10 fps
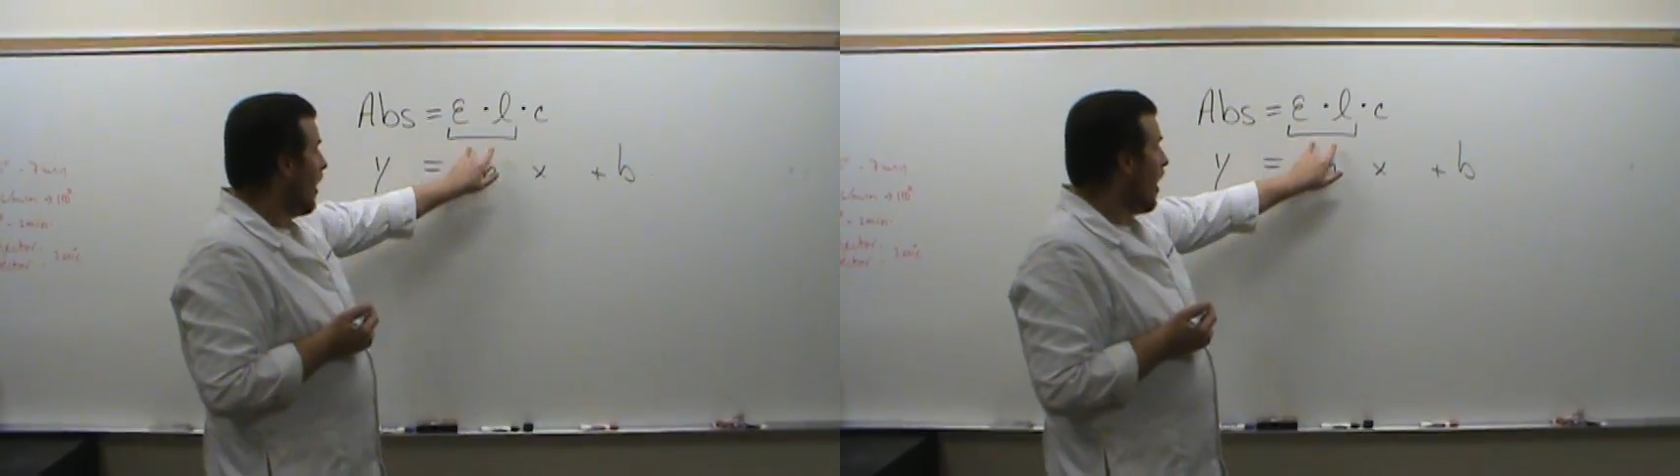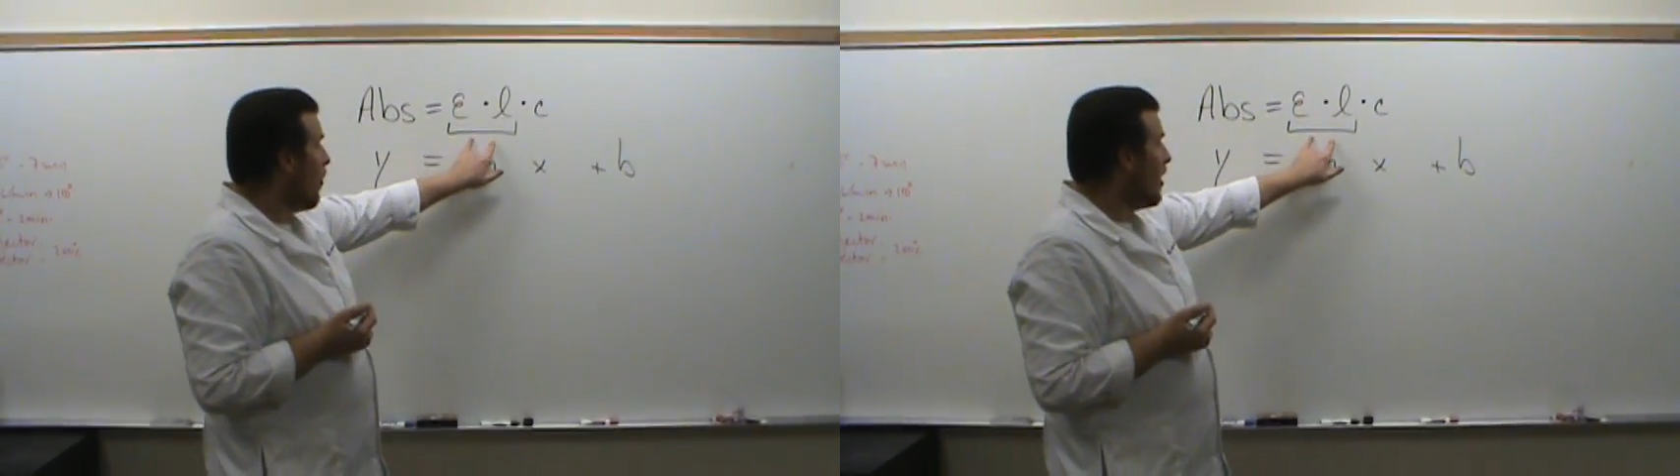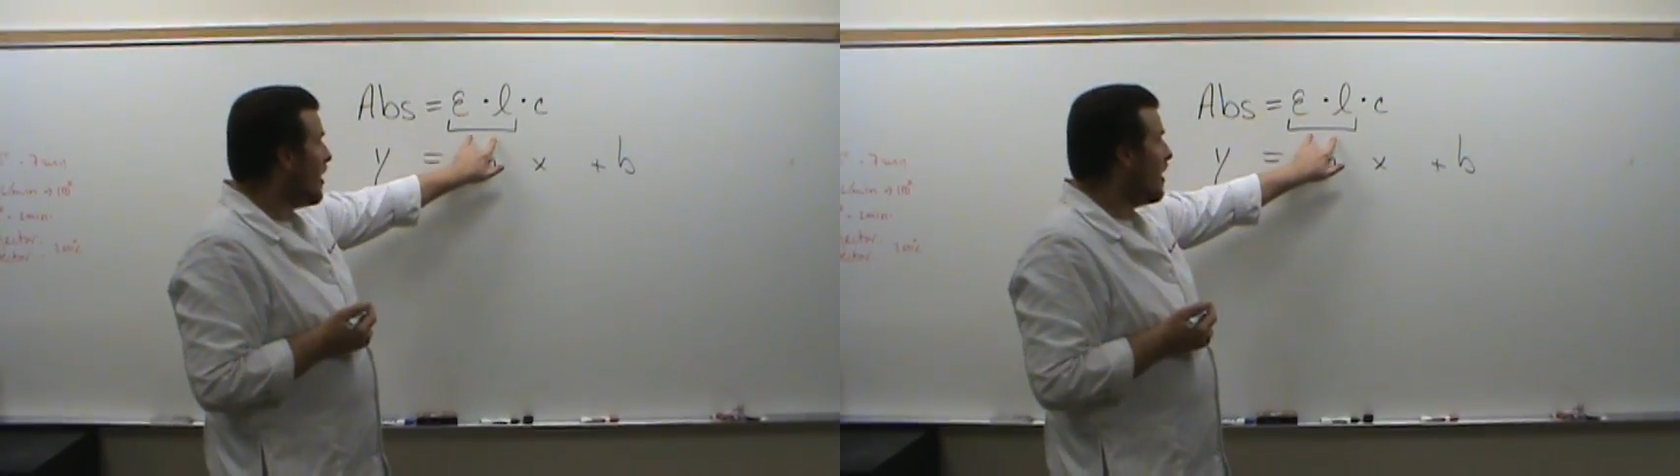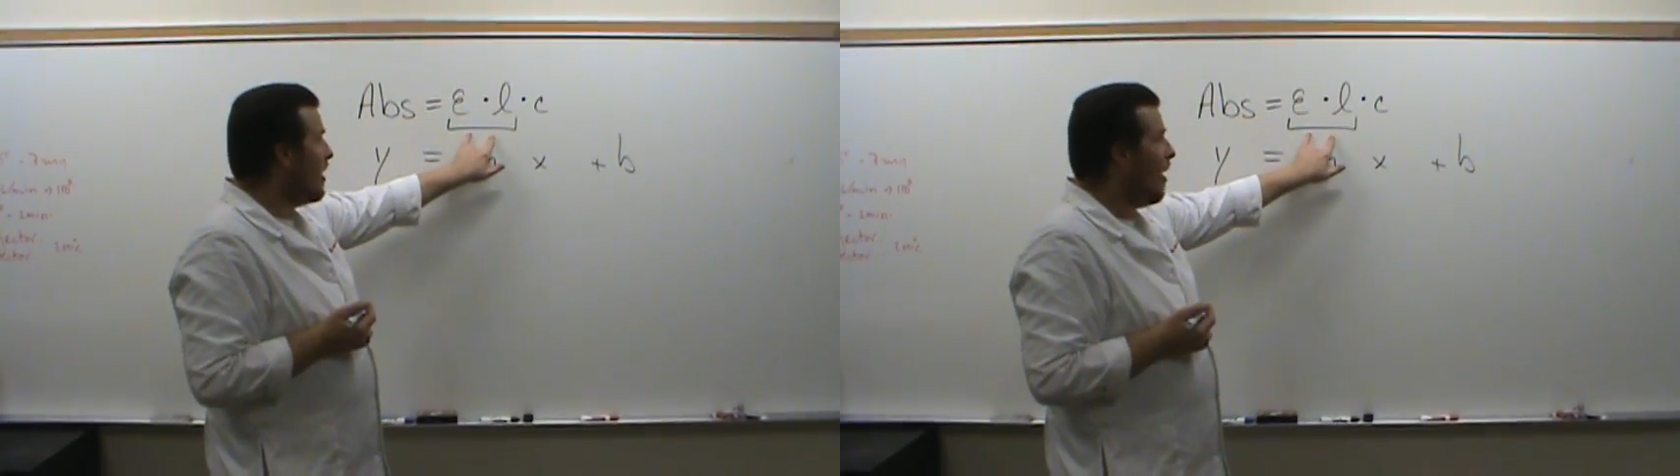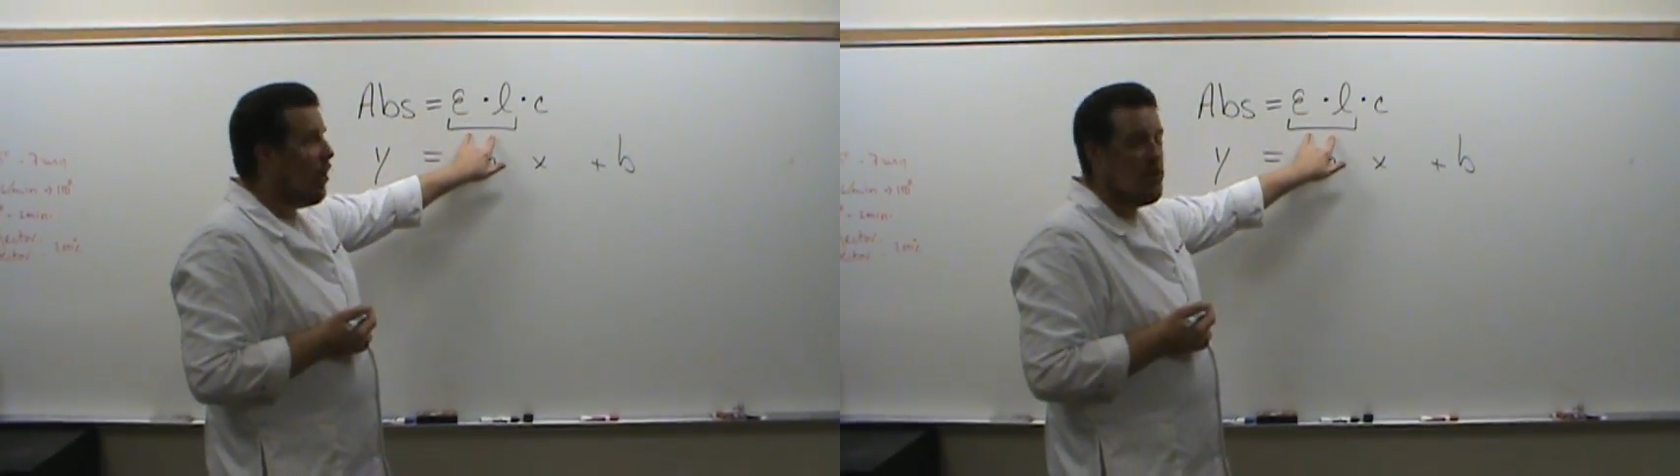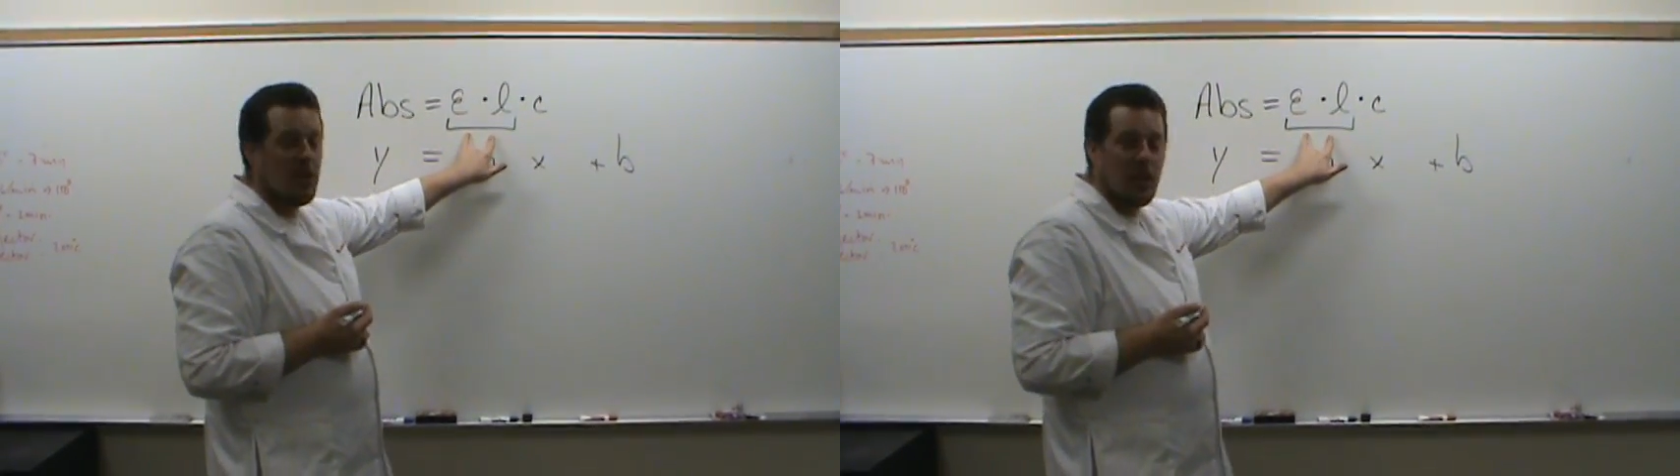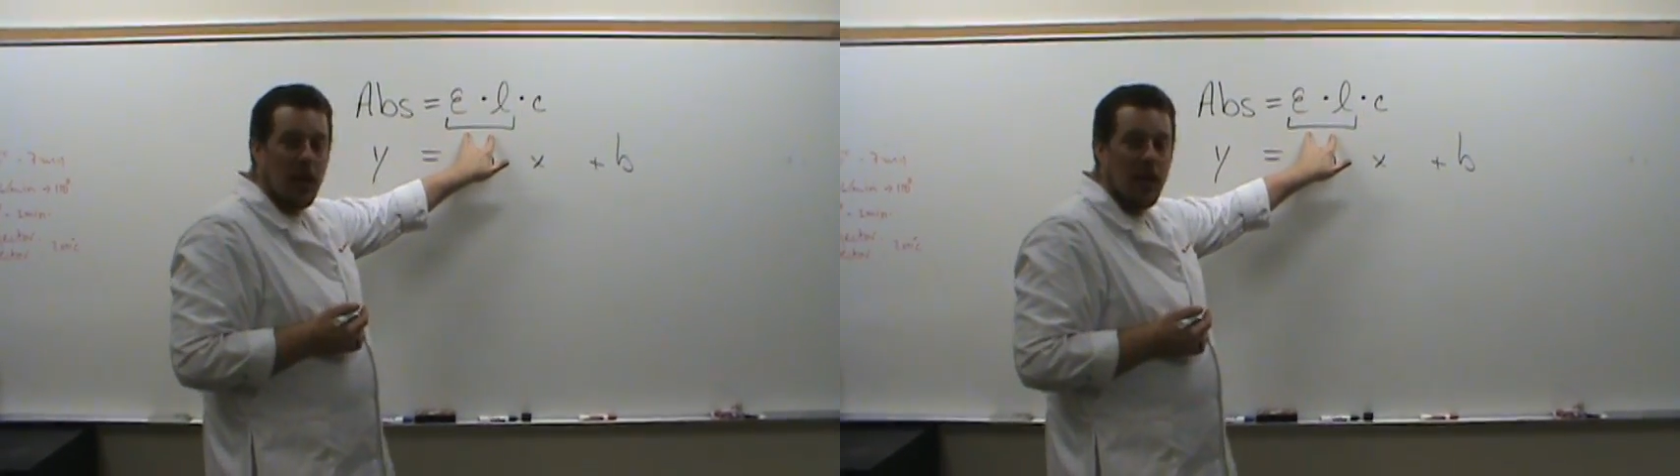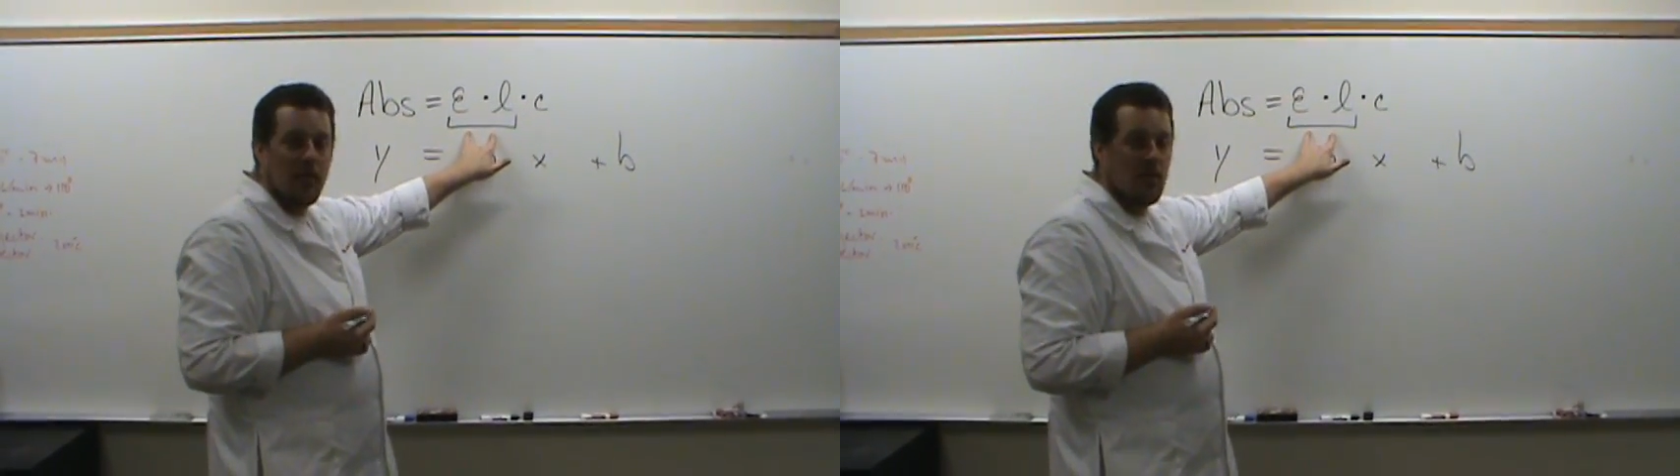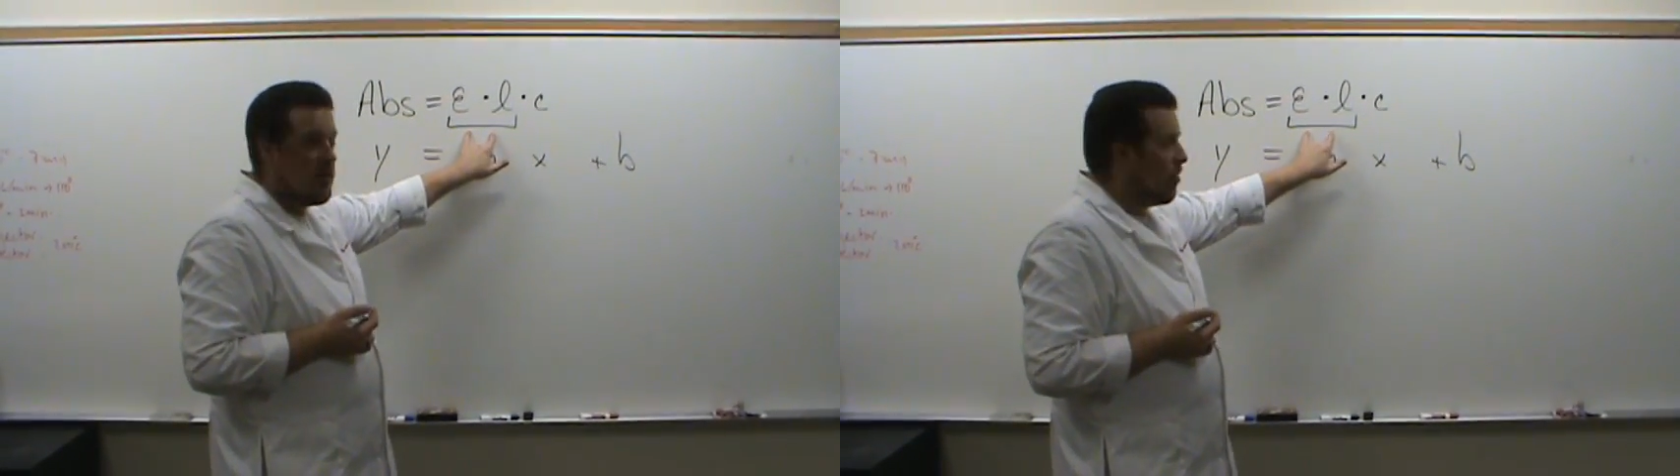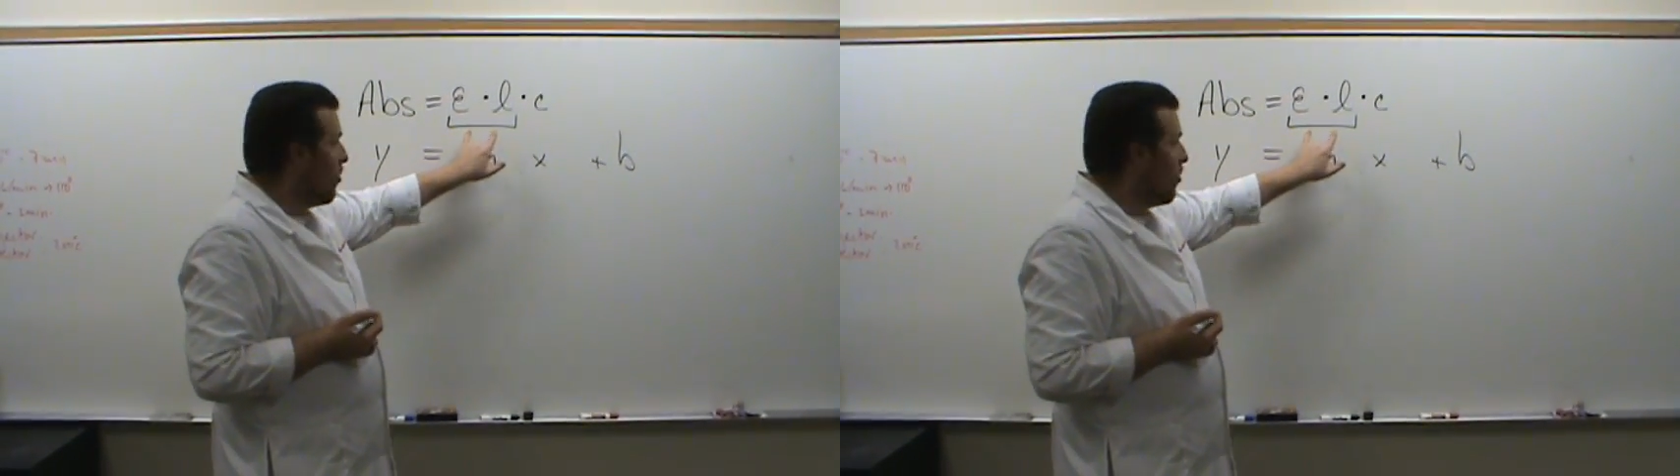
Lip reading: and we can calculate